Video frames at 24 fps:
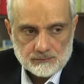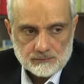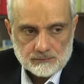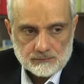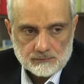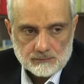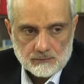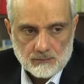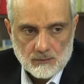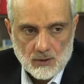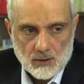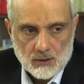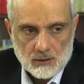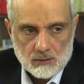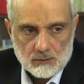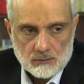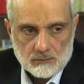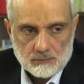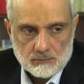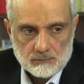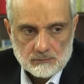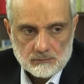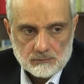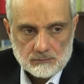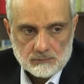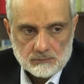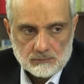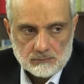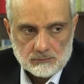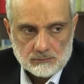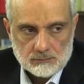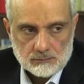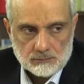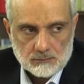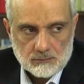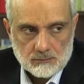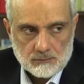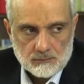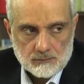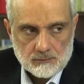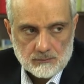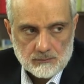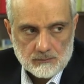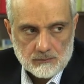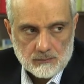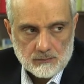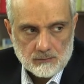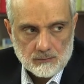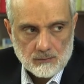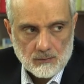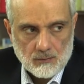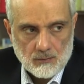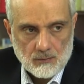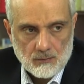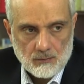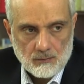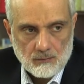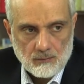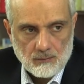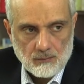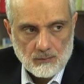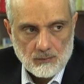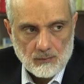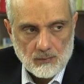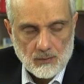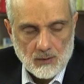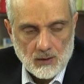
Nothing is said.